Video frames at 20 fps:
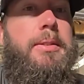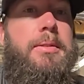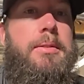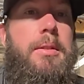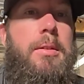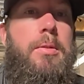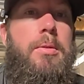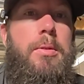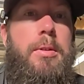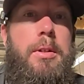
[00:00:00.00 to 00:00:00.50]
this,
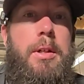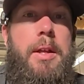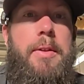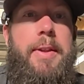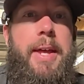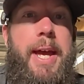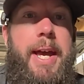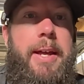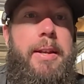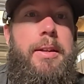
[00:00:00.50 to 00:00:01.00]
so we're good on
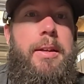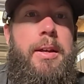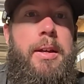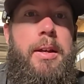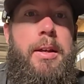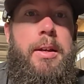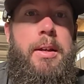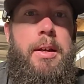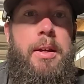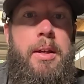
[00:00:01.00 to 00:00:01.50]
that.
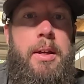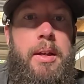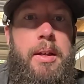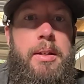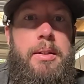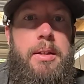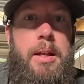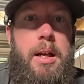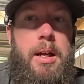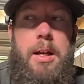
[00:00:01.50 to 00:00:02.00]

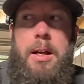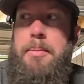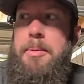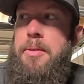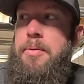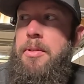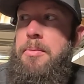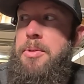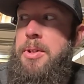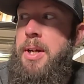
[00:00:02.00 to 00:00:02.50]
I'm going
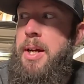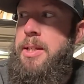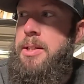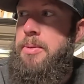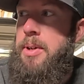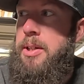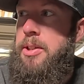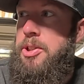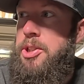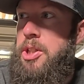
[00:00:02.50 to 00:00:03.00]
to flip you guys
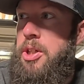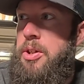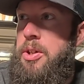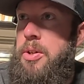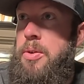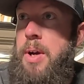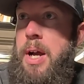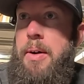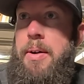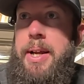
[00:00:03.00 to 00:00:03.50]
around and show
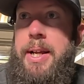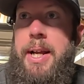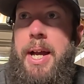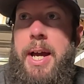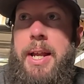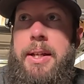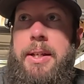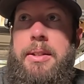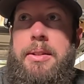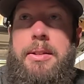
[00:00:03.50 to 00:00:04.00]
you how I
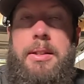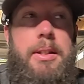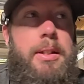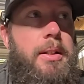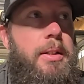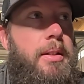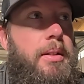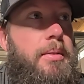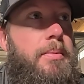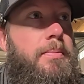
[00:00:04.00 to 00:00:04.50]
got it
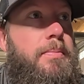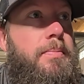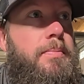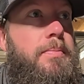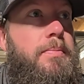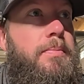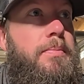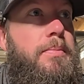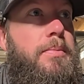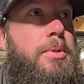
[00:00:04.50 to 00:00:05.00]

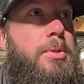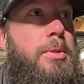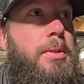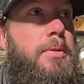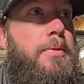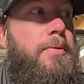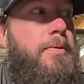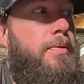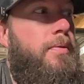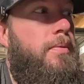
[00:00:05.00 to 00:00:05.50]
sort
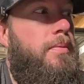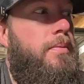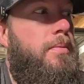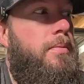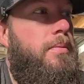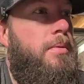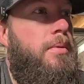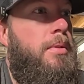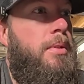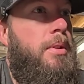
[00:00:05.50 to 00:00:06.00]
of
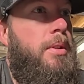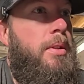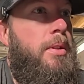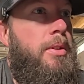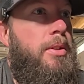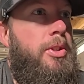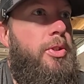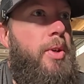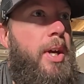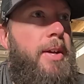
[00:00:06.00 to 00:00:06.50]

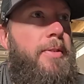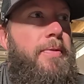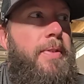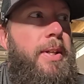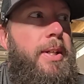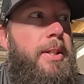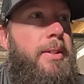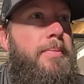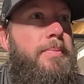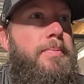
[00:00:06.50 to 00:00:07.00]
dry
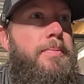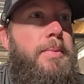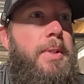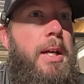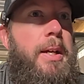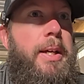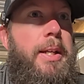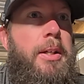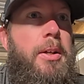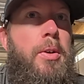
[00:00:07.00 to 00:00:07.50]
fitted.
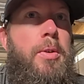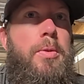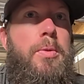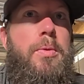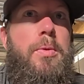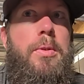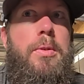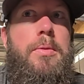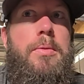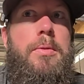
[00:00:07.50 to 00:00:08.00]
I got to
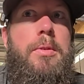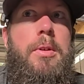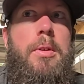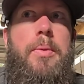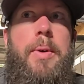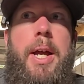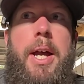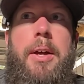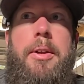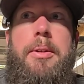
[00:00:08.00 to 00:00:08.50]
go
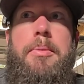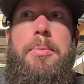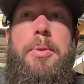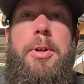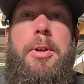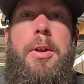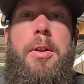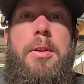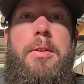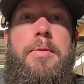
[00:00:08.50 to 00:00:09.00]
around and
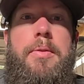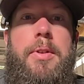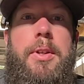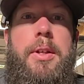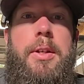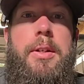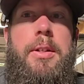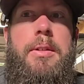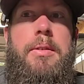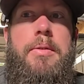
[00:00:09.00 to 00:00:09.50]
put all of
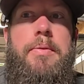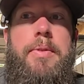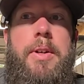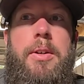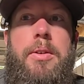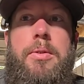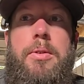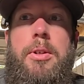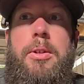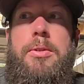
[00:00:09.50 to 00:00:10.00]
the
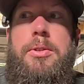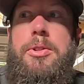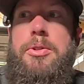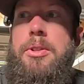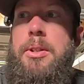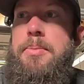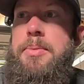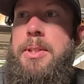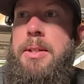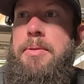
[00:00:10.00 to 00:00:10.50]
Velcro
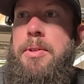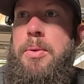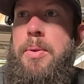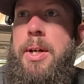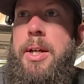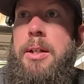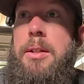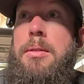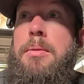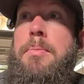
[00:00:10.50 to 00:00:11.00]
strips
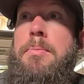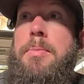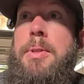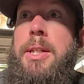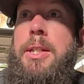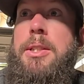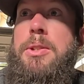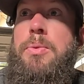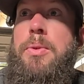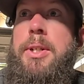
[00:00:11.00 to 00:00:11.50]
everywhere,
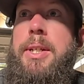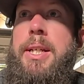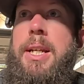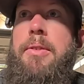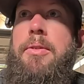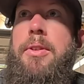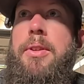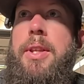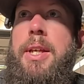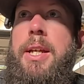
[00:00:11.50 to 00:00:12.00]
but I just wanted to
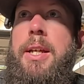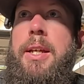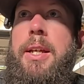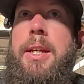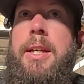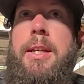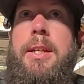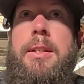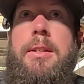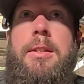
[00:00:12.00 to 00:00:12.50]
get everything
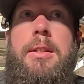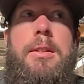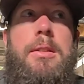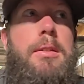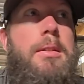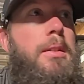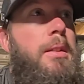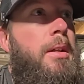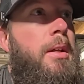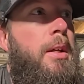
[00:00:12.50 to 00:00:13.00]
in
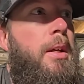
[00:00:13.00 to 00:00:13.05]
and